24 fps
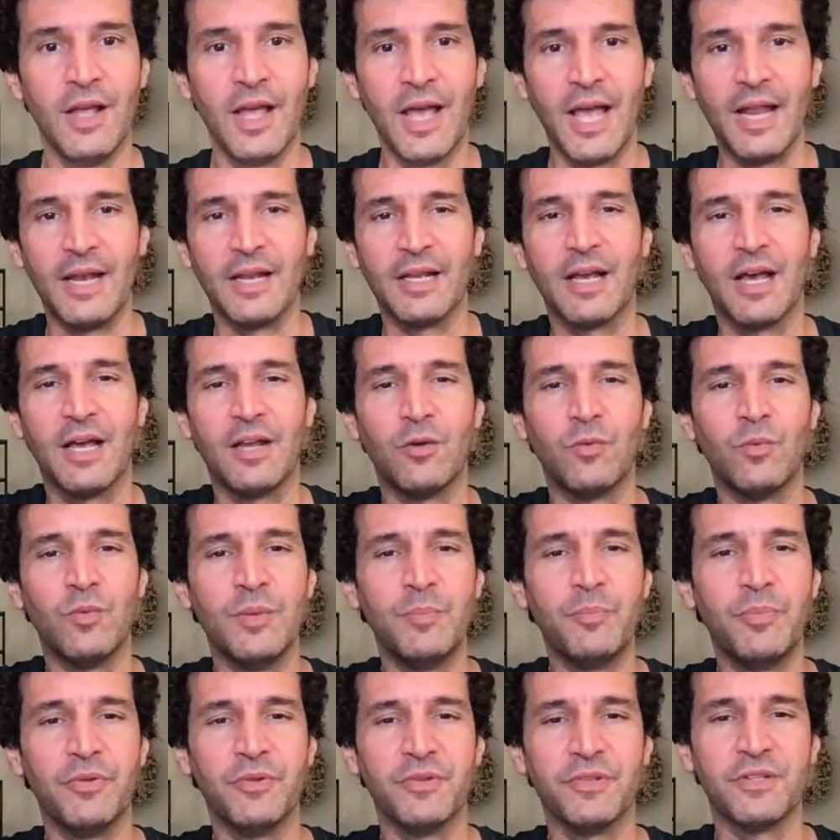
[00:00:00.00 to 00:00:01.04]
and it kind of
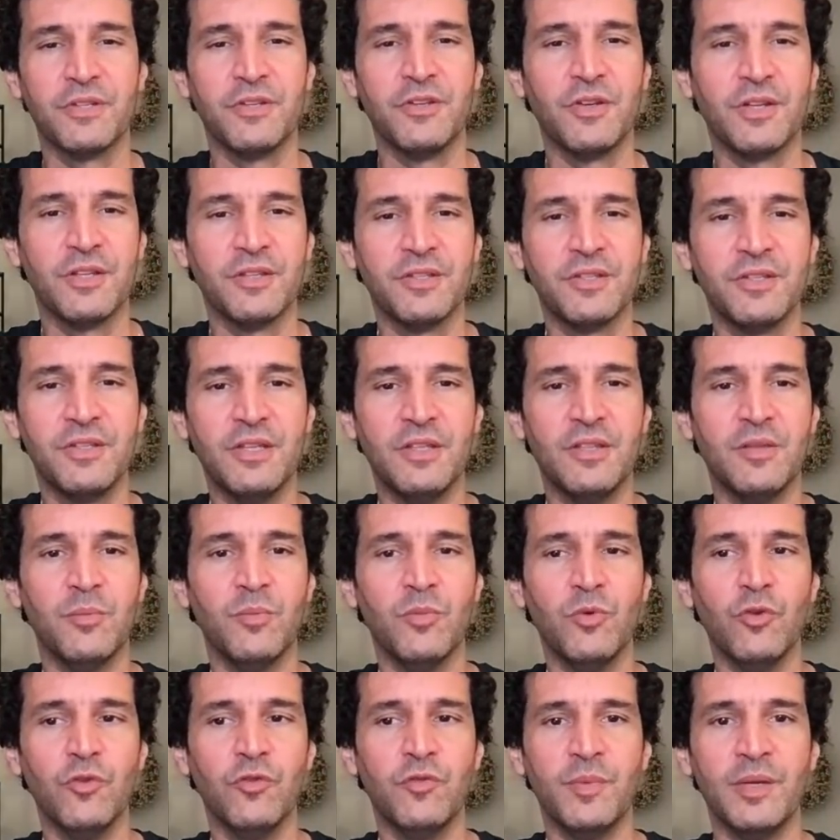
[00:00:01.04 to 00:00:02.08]
ripples, and you can see the
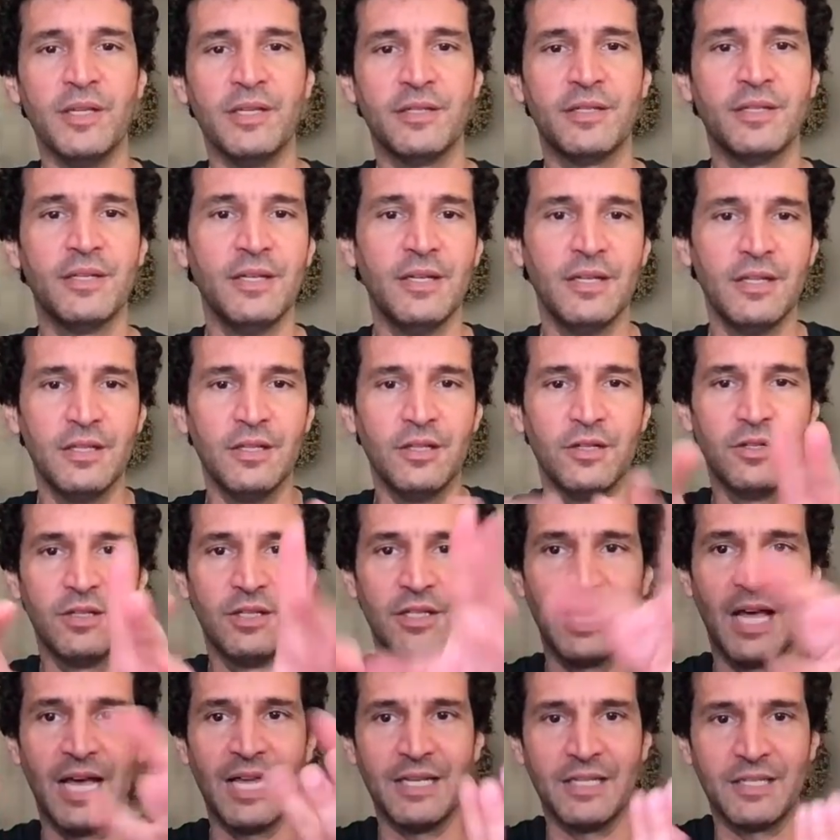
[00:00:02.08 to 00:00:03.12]
movement, little
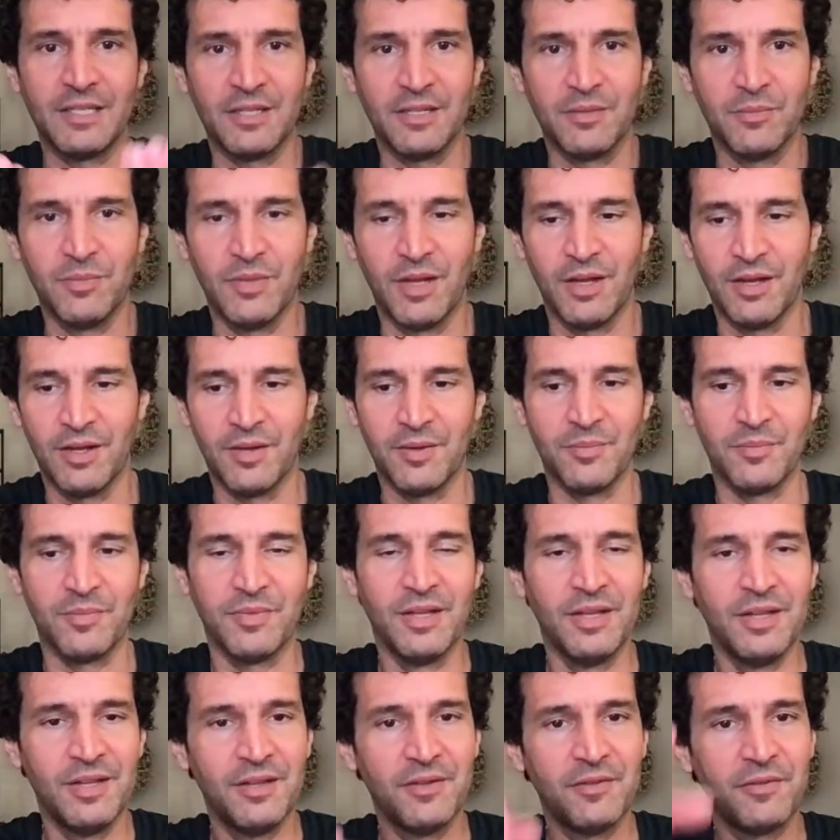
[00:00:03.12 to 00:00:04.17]
light,
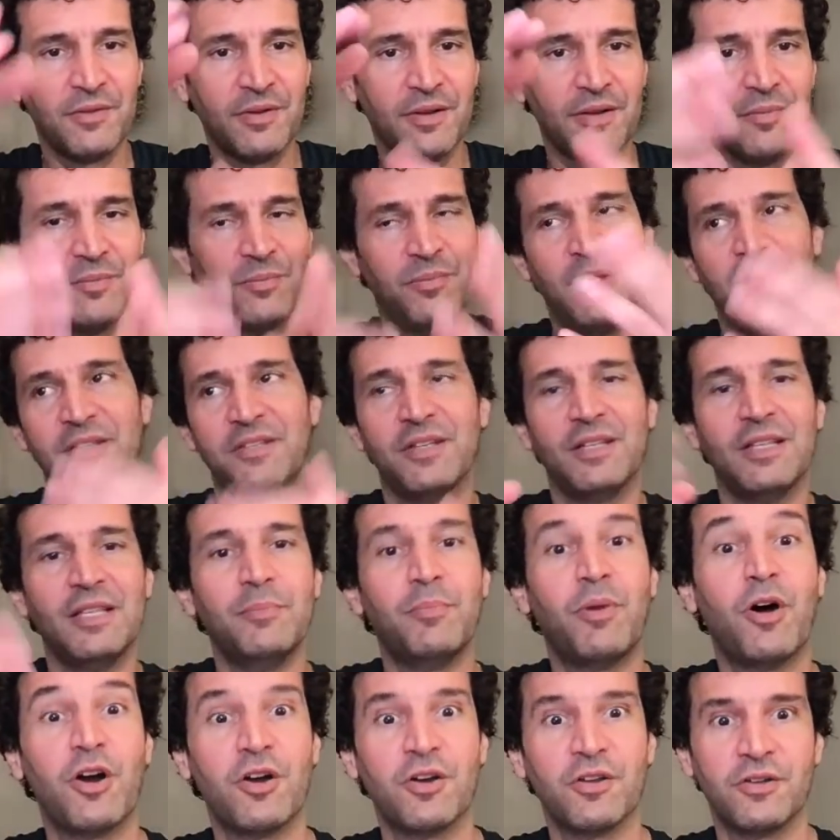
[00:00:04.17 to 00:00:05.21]
basically
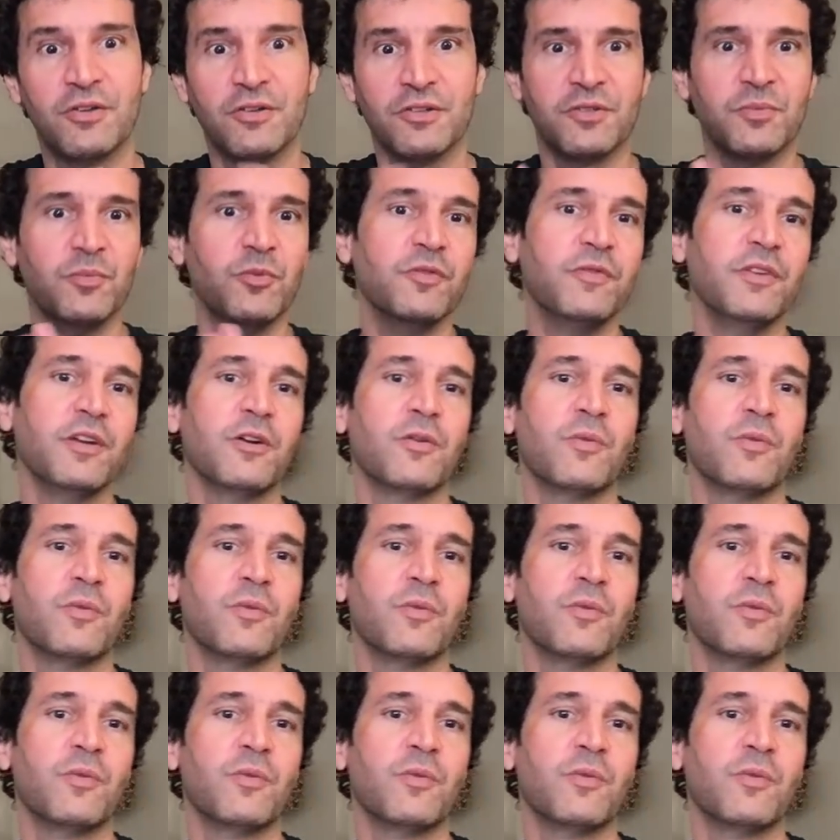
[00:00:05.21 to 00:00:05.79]
particles moving